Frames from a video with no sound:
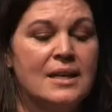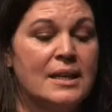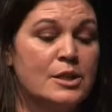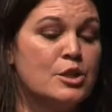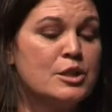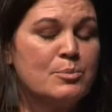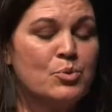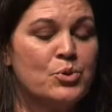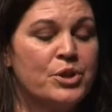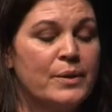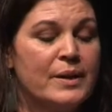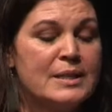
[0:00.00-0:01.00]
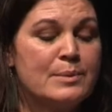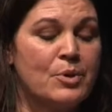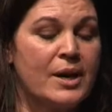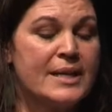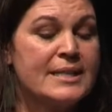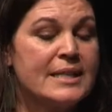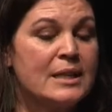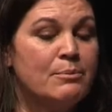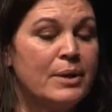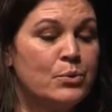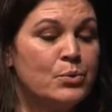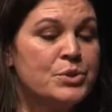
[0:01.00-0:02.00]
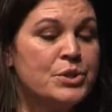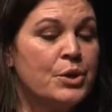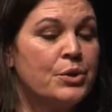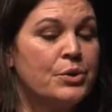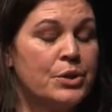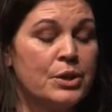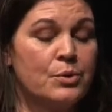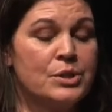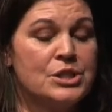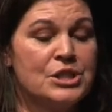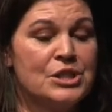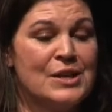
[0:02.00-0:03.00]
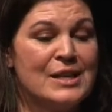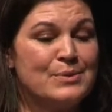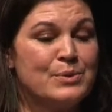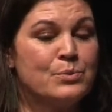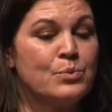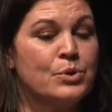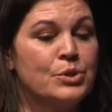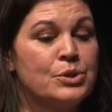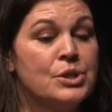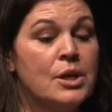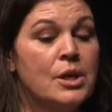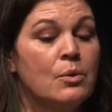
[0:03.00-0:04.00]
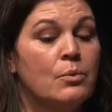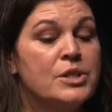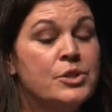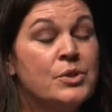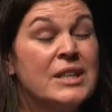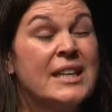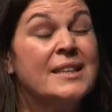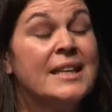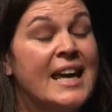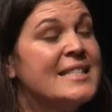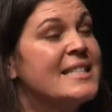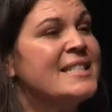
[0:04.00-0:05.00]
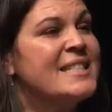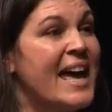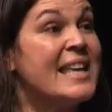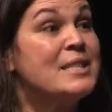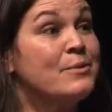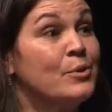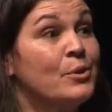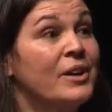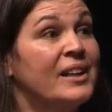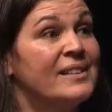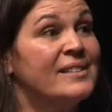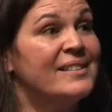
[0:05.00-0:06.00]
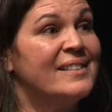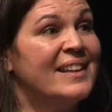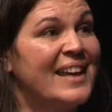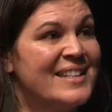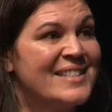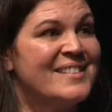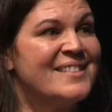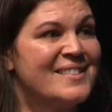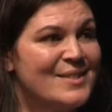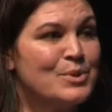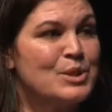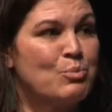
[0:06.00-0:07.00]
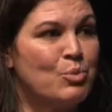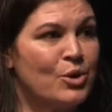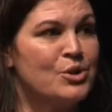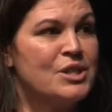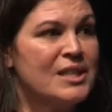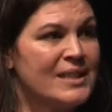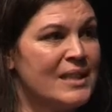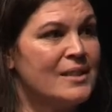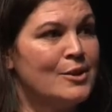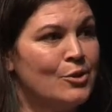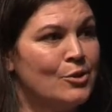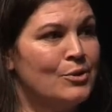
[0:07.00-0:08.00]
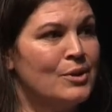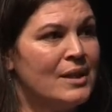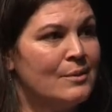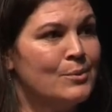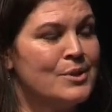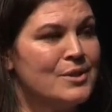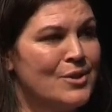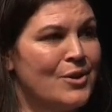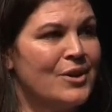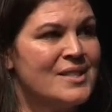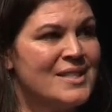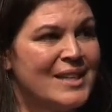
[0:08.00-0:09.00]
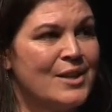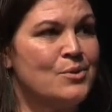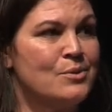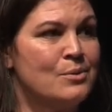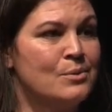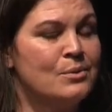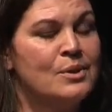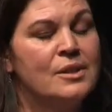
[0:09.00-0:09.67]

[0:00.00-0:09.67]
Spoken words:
to support you, as Briar said, but also the question you asked was, would we do it again? Cousins asked for it. Cousins was a project that knew that it was not a single